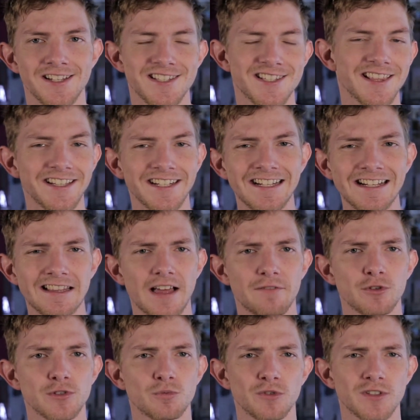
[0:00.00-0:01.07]
salinity
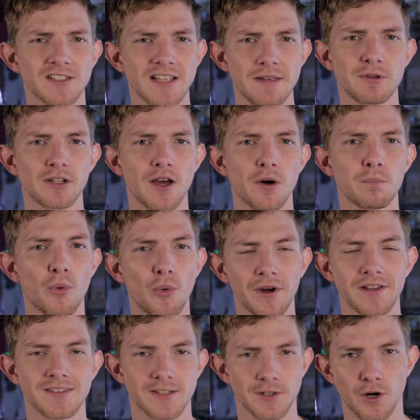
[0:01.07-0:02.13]
levels will stay below
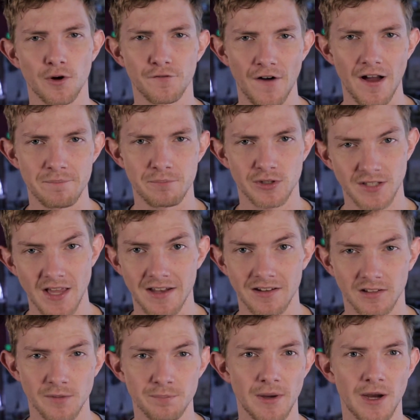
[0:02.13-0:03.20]
0.05%
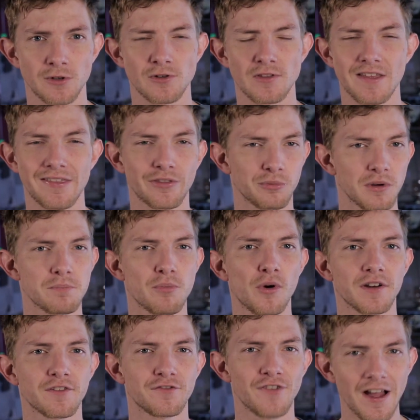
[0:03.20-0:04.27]
compared to the
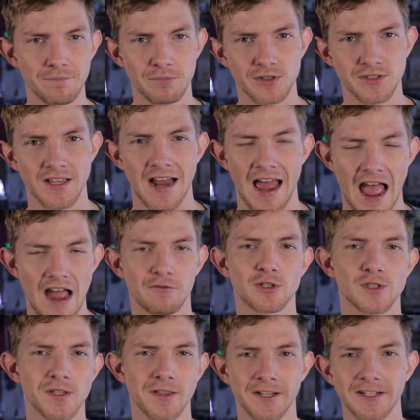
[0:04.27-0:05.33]
3.5% average
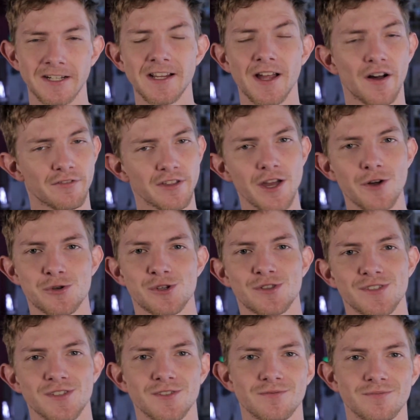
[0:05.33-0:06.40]
salinity of the oceans.